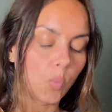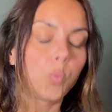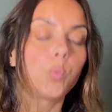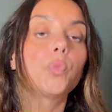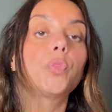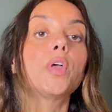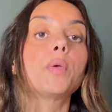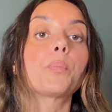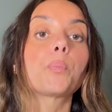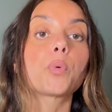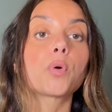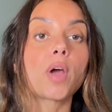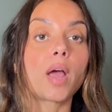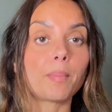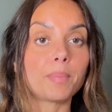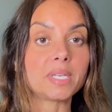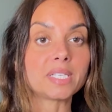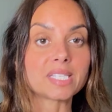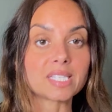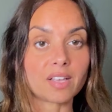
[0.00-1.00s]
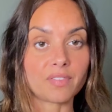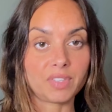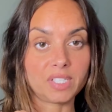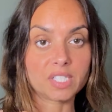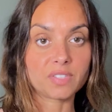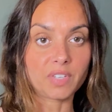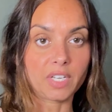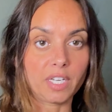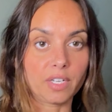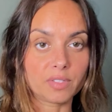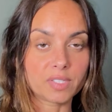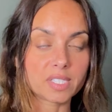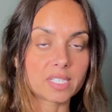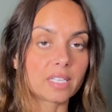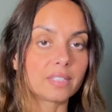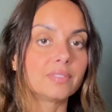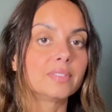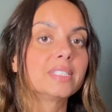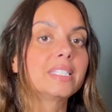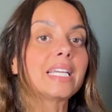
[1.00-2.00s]
the premise of these videos,
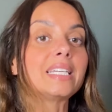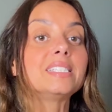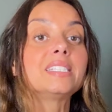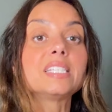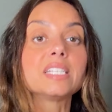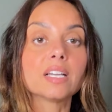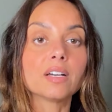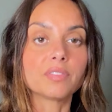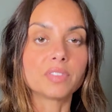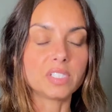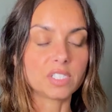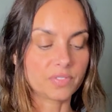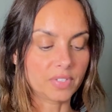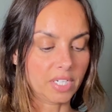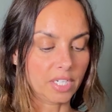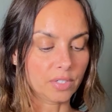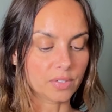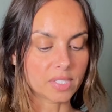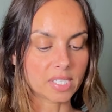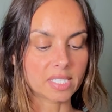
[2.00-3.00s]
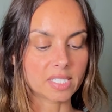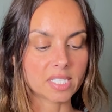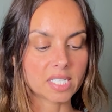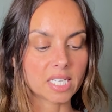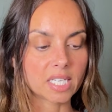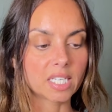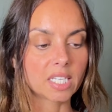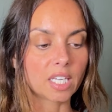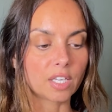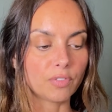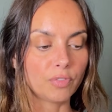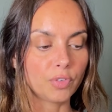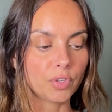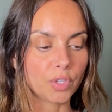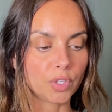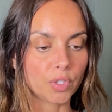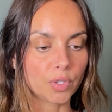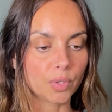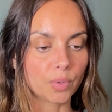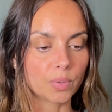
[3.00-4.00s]
the idea of these videos is to give
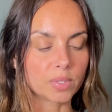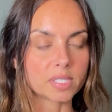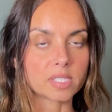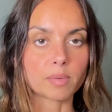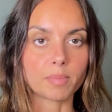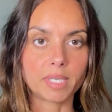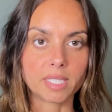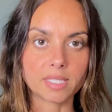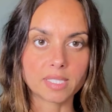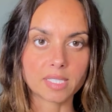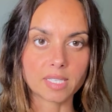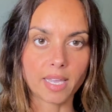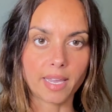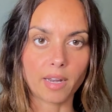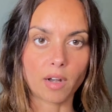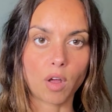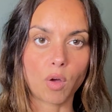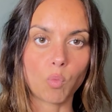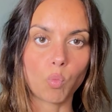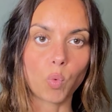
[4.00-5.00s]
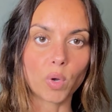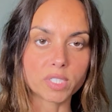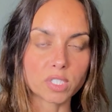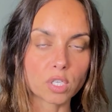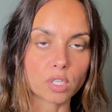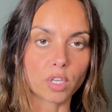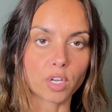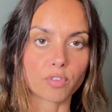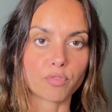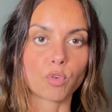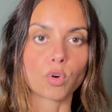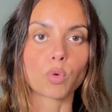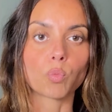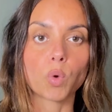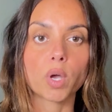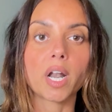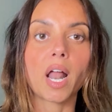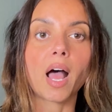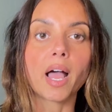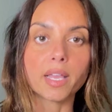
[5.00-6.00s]
you some insight on what to look for,
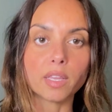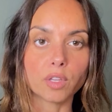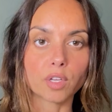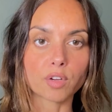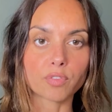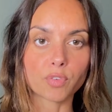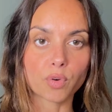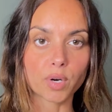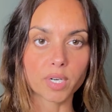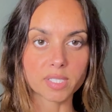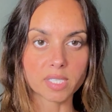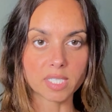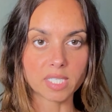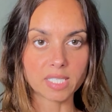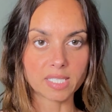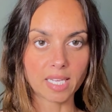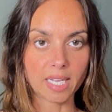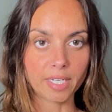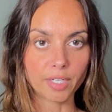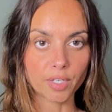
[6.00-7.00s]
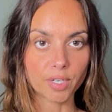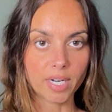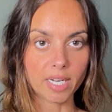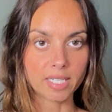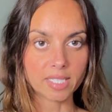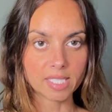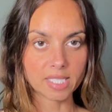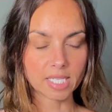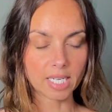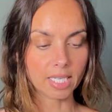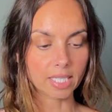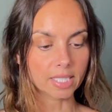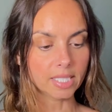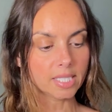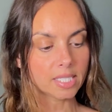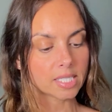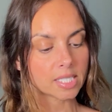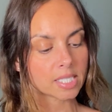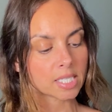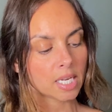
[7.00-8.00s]
what I look for as a designer and a
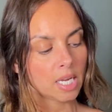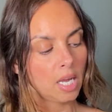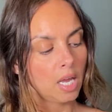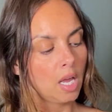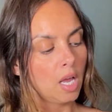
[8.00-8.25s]
stylist